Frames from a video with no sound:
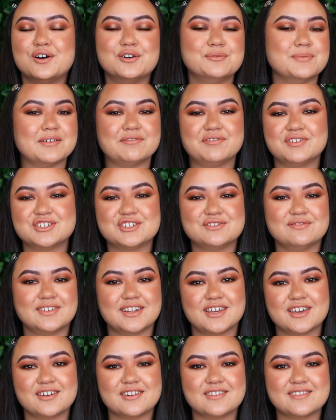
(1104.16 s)
all my future
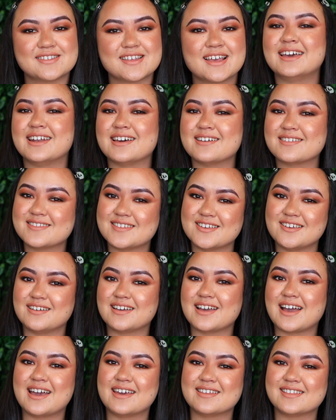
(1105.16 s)
videos. And I'll see you
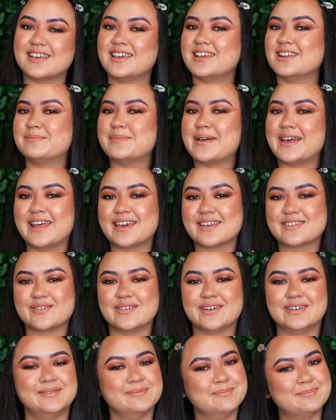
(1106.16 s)
guys in my next
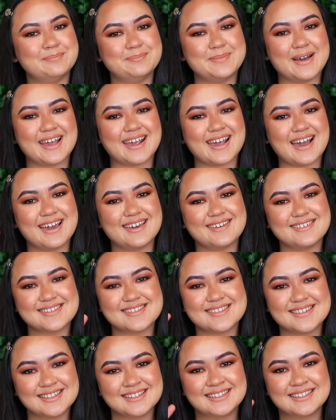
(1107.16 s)
one. Bye
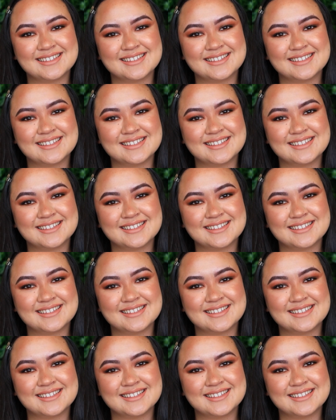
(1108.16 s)
guys.